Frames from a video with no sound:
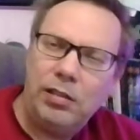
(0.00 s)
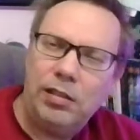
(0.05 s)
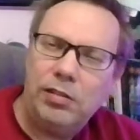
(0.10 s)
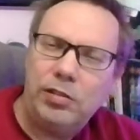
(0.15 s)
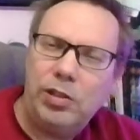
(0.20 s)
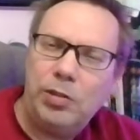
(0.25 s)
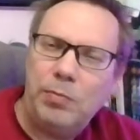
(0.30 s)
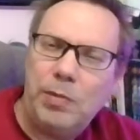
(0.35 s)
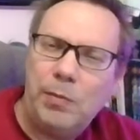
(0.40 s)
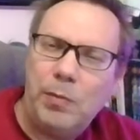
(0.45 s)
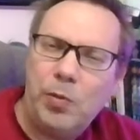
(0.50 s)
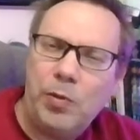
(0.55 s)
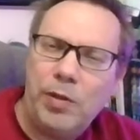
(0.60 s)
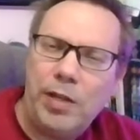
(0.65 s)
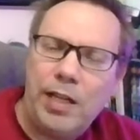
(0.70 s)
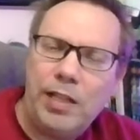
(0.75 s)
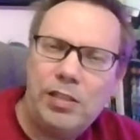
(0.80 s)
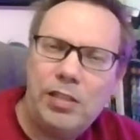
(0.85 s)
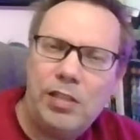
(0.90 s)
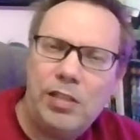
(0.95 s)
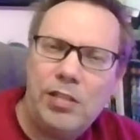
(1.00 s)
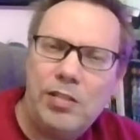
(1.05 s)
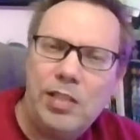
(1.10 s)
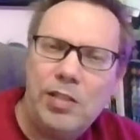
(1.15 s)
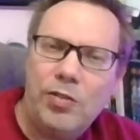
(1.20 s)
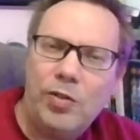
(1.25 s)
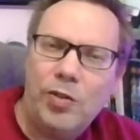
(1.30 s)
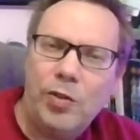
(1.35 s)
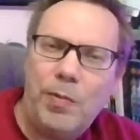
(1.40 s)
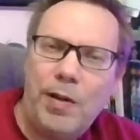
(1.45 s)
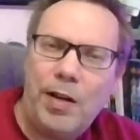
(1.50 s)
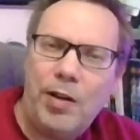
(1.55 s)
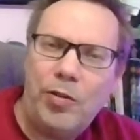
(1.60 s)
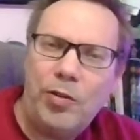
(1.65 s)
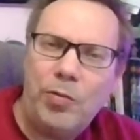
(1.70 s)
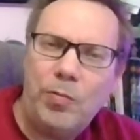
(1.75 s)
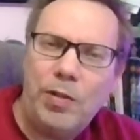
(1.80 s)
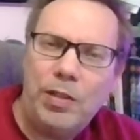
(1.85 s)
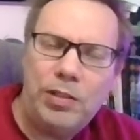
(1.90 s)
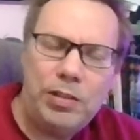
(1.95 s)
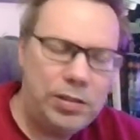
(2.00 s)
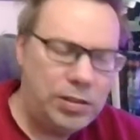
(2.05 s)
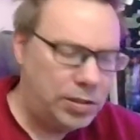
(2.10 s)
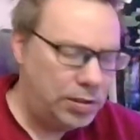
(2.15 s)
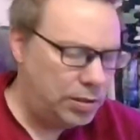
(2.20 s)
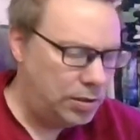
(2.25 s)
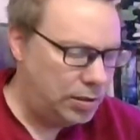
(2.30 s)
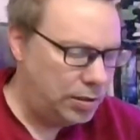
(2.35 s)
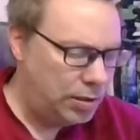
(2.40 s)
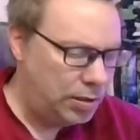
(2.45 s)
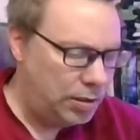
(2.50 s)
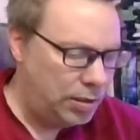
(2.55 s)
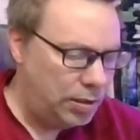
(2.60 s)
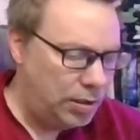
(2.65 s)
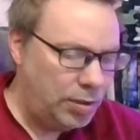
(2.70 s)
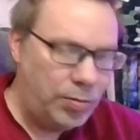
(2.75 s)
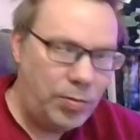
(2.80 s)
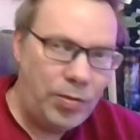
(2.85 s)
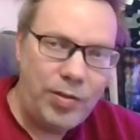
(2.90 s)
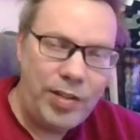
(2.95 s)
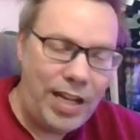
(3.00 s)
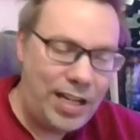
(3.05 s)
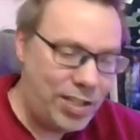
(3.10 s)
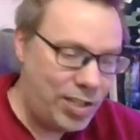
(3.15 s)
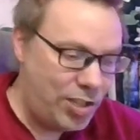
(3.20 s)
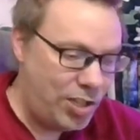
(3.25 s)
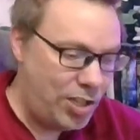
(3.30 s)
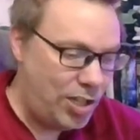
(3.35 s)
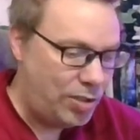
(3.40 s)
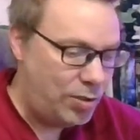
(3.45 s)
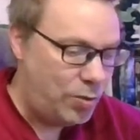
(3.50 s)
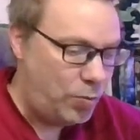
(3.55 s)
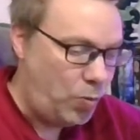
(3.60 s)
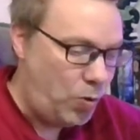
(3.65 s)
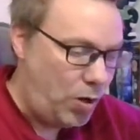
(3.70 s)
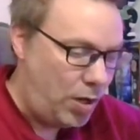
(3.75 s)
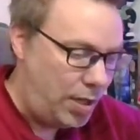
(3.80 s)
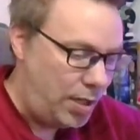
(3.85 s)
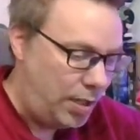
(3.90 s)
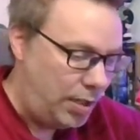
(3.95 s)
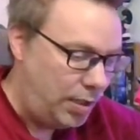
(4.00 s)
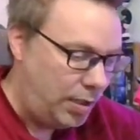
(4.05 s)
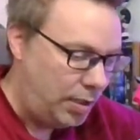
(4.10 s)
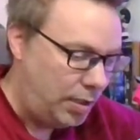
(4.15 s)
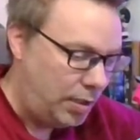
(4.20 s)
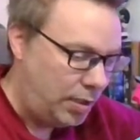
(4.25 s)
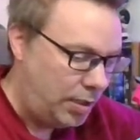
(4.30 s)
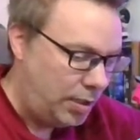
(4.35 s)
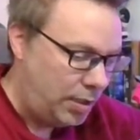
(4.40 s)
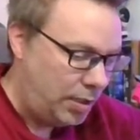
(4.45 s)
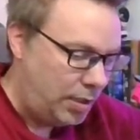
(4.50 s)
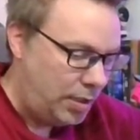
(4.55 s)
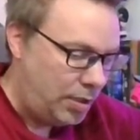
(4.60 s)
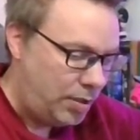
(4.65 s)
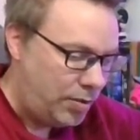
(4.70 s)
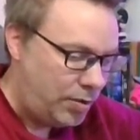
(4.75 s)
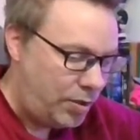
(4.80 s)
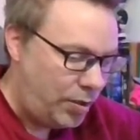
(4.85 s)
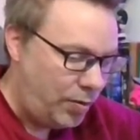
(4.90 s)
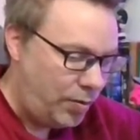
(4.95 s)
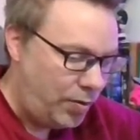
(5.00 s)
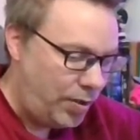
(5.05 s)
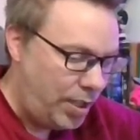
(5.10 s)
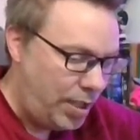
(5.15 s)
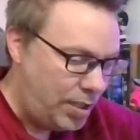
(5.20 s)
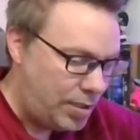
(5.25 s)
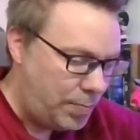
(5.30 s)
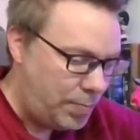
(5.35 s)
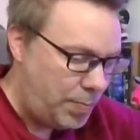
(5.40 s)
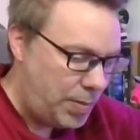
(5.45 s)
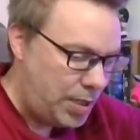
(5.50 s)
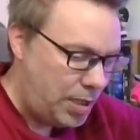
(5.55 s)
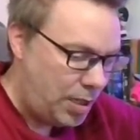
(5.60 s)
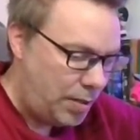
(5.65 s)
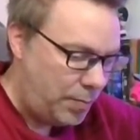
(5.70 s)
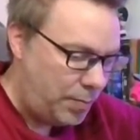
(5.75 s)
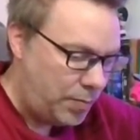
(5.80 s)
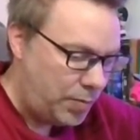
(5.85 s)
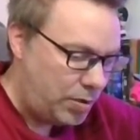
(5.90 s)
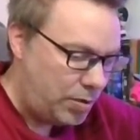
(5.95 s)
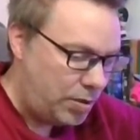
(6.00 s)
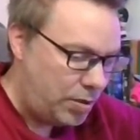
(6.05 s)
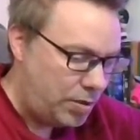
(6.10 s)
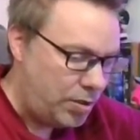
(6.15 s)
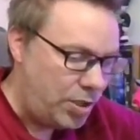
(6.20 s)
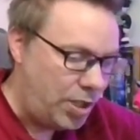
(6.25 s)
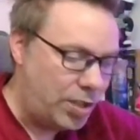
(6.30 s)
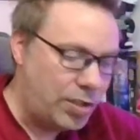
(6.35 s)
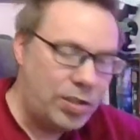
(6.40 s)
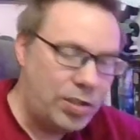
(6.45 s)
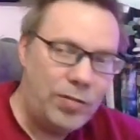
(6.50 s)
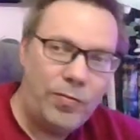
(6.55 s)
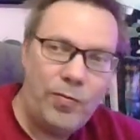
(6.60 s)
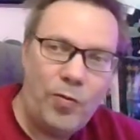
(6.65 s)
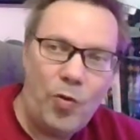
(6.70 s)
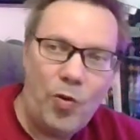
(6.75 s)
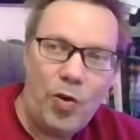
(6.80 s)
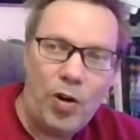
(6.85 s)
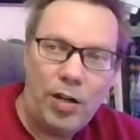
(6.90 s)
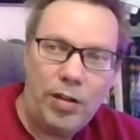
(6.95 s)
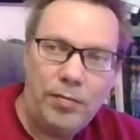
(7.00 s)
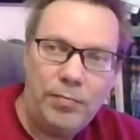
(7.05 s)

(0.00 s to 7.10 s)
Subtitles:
Now, do you remember what x to the 0th power was? Well, that's just 1. So this becomes just a 4.